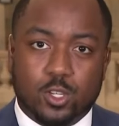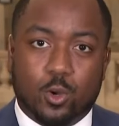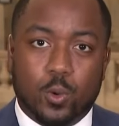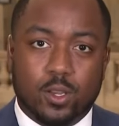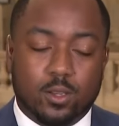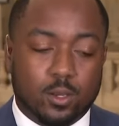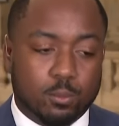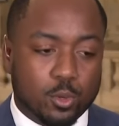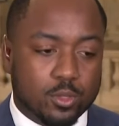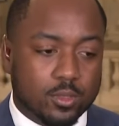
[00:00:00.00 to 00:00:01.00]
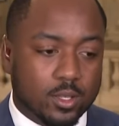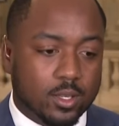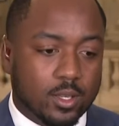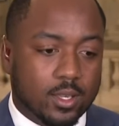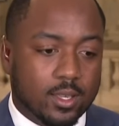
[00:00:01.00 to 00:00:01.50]
was was acquitted in both of
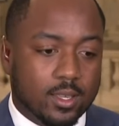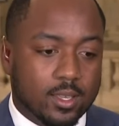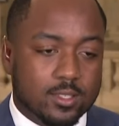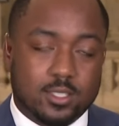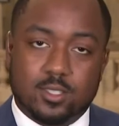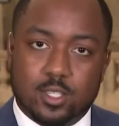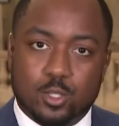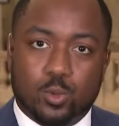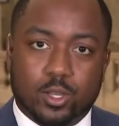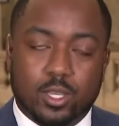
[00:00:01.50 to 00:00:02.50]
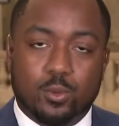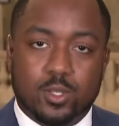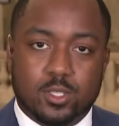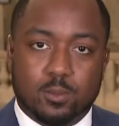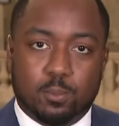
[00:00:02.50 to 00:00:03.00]
the instances where he
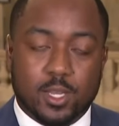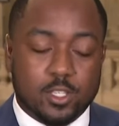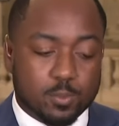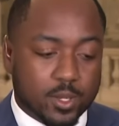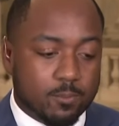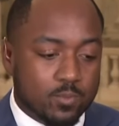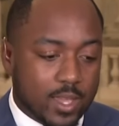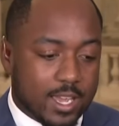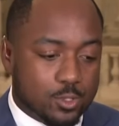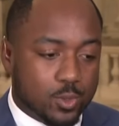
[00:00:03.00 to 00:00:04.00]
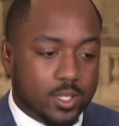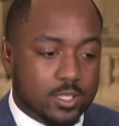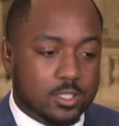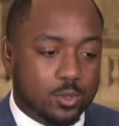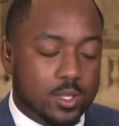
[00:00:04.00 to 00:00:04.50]
was impeached. But as it
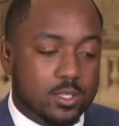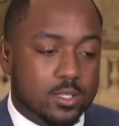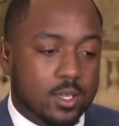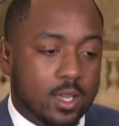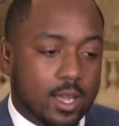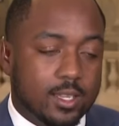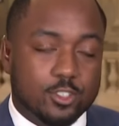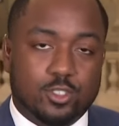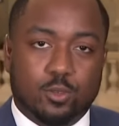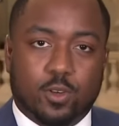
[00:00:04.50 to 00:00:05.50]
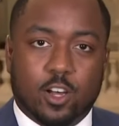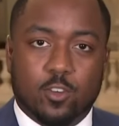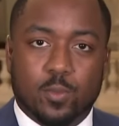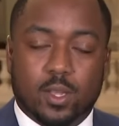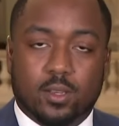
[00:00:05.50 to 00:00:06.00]
relates to his alleged
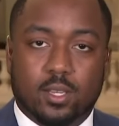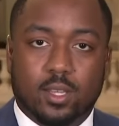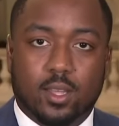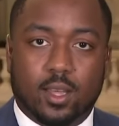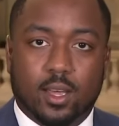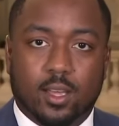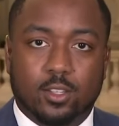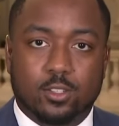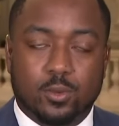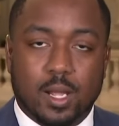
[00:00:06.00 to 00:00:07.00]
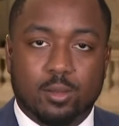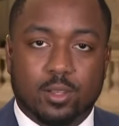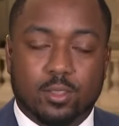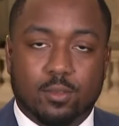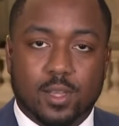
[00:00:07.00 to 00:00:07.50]
involvement uh,
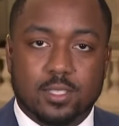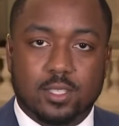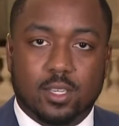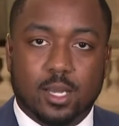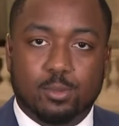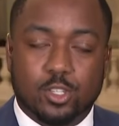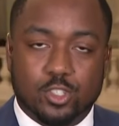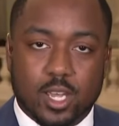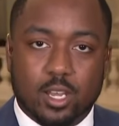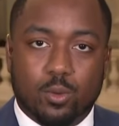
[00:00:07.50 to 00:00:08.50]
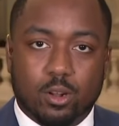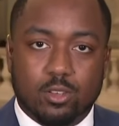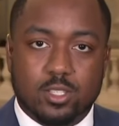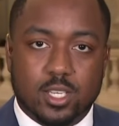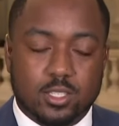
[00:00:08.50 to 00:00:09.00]
surrounding the events leading up to
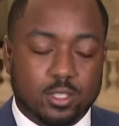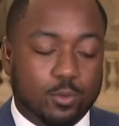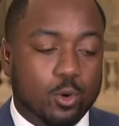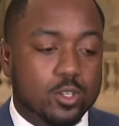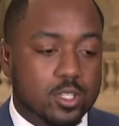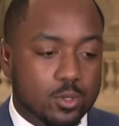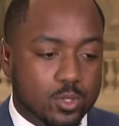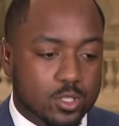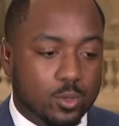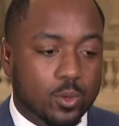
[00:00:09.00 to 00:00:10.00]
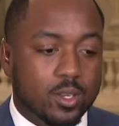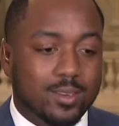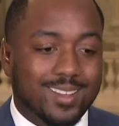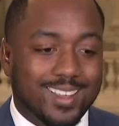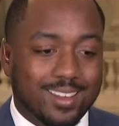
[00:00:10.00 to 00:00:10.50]
January 6th, of course, he was
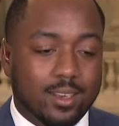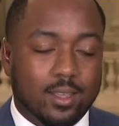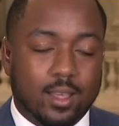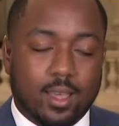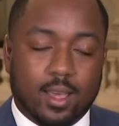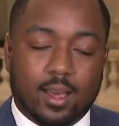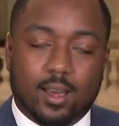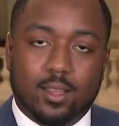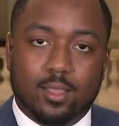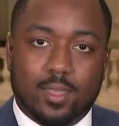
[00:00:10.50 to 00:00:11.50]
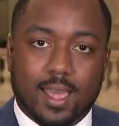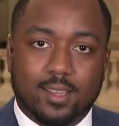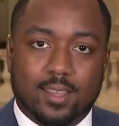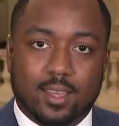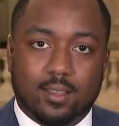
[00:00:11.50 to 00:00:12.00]
acquitted in uh,
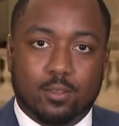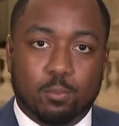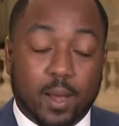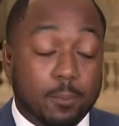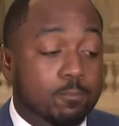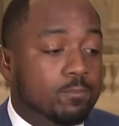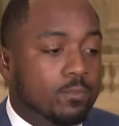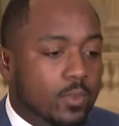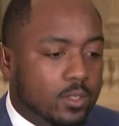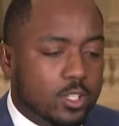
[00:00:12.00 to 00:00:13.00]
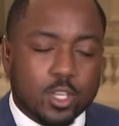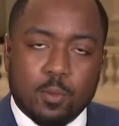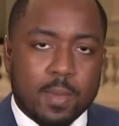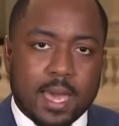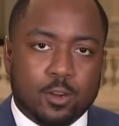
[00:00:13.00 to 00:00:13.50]
that case. But this
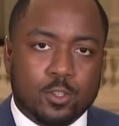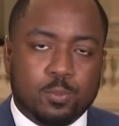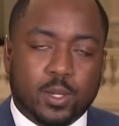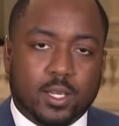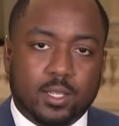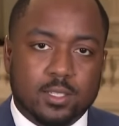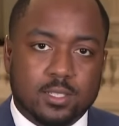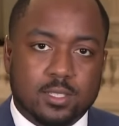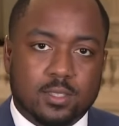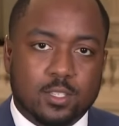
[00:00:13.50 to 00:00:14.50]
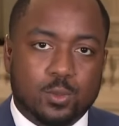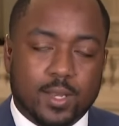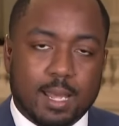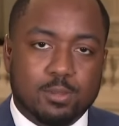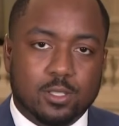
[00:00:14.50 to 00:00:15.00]
all matters because this
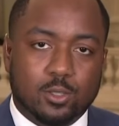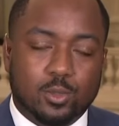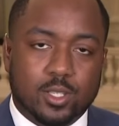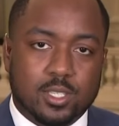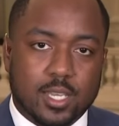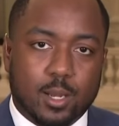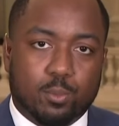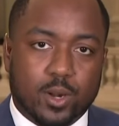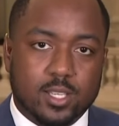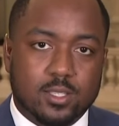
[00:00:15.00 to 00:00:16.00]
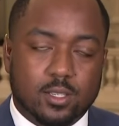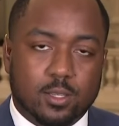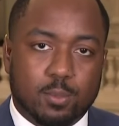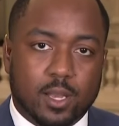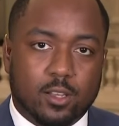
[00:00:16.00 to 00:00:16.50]
would absolutely set
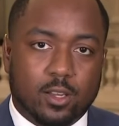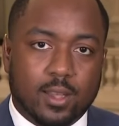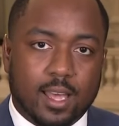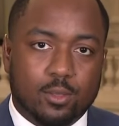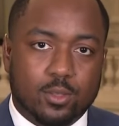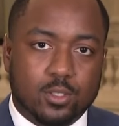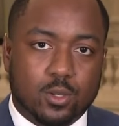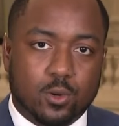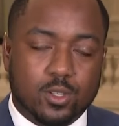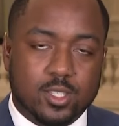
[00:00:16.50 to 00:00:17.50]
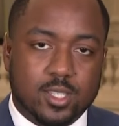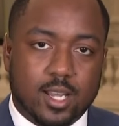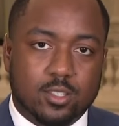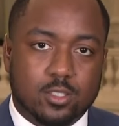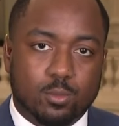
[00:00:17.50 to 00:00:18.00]
precedent depending on how this court
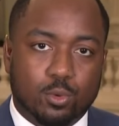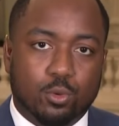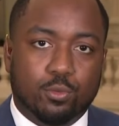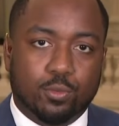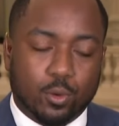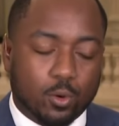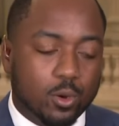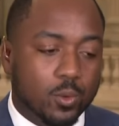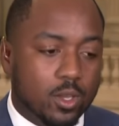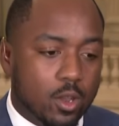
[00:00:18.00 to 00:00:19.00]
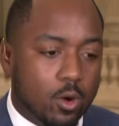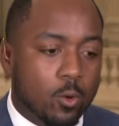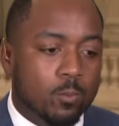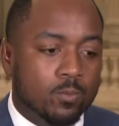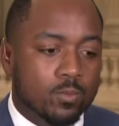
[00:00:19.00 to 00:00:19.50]
decides to move forward. We
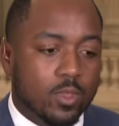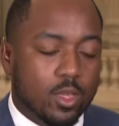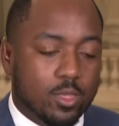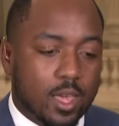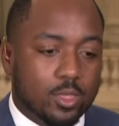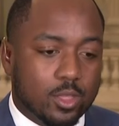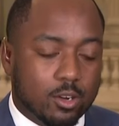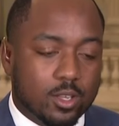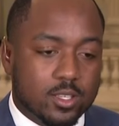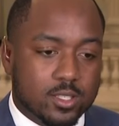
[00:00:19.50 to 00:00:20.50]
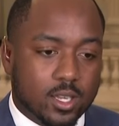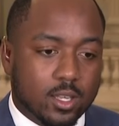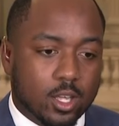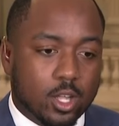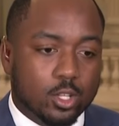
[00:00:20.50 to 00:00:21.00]
know that there is
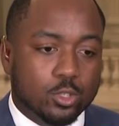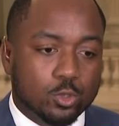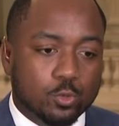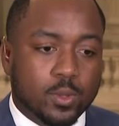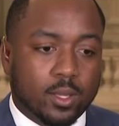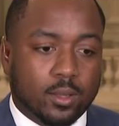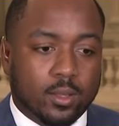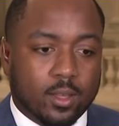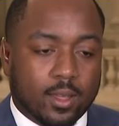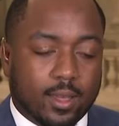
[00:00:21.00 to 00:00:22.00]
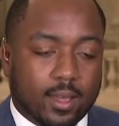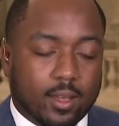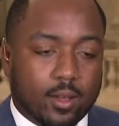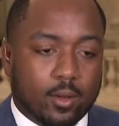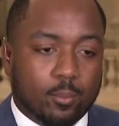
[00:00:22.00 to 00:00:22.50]
a looming
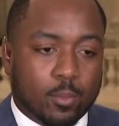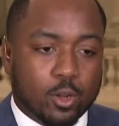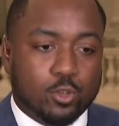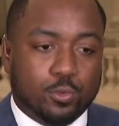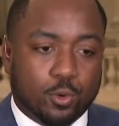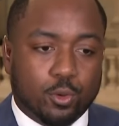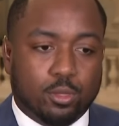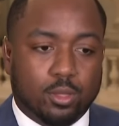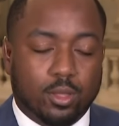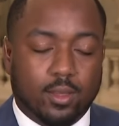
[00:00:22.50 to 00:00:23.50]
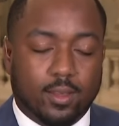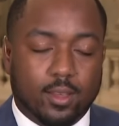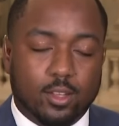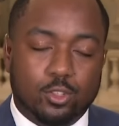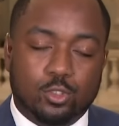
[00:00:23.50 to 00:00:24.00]
uh, March 4th
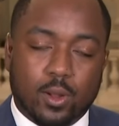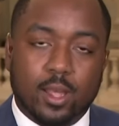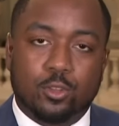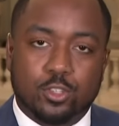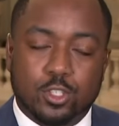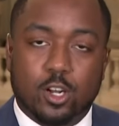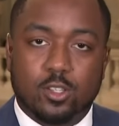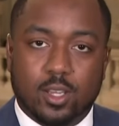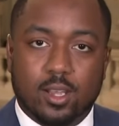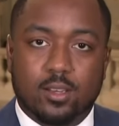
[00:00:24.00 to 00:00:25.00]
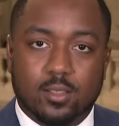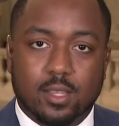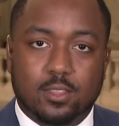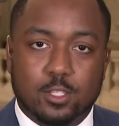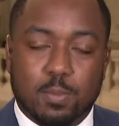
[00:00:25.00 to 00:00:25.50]
uh, trial start date
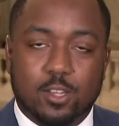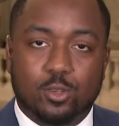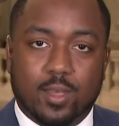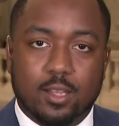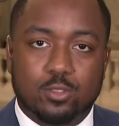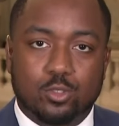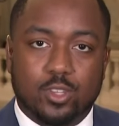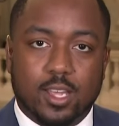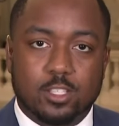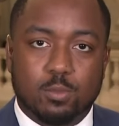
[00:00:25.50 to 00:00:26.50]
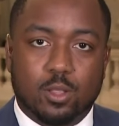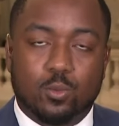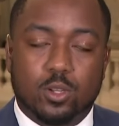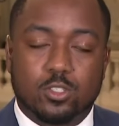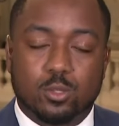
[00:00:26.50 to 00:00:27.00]
that the special counsel Jack
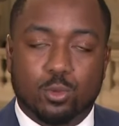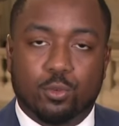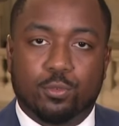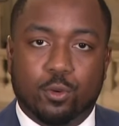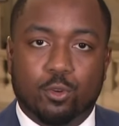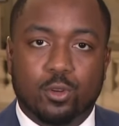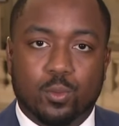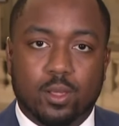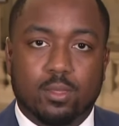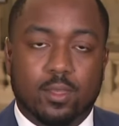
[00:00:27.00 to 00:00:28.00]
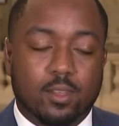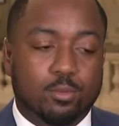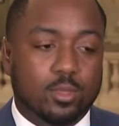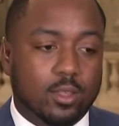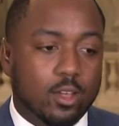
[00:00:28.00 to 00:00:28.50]
Smith wants to move forward with. And
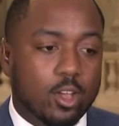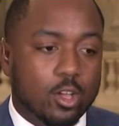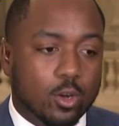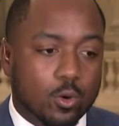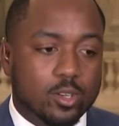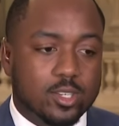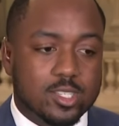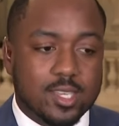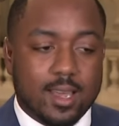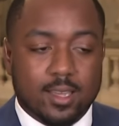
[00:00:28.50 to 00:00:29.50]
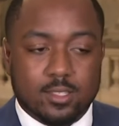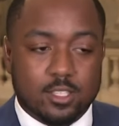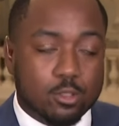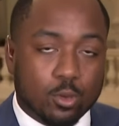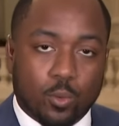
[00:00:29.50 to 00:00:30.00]
if the court
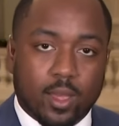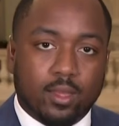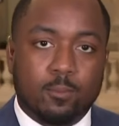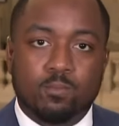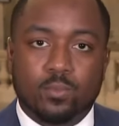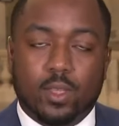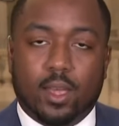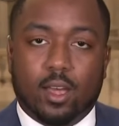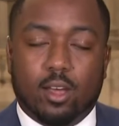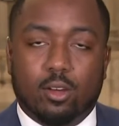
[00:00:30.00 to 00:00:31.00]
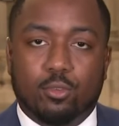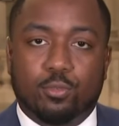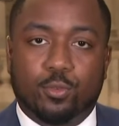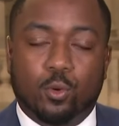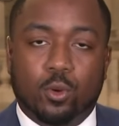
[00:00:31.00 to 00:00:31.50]
decides either either way uh,
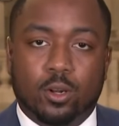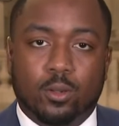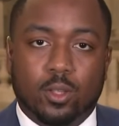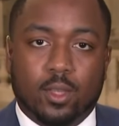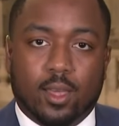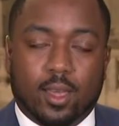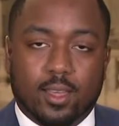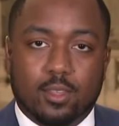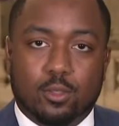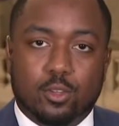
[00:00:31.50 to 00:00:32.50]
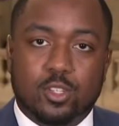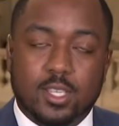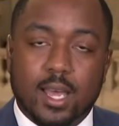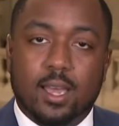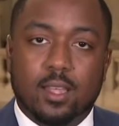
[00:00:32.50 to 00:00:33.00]
for uh, either
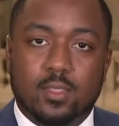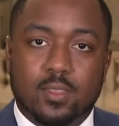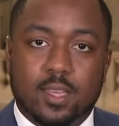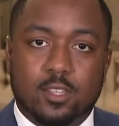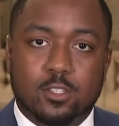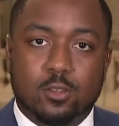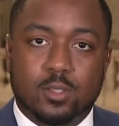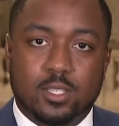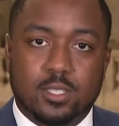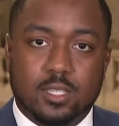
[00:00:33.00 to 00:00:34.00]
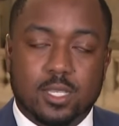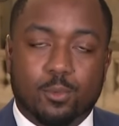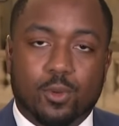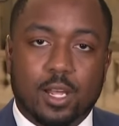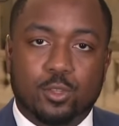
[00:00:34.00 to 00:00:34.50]
side, then that certainly sets
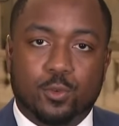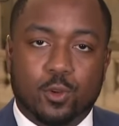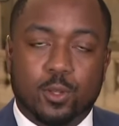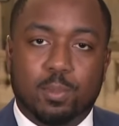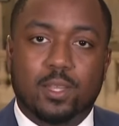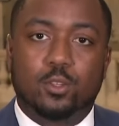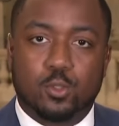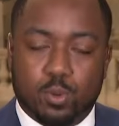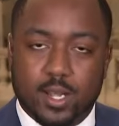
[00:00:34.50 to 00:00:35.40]
up grounds for an appeals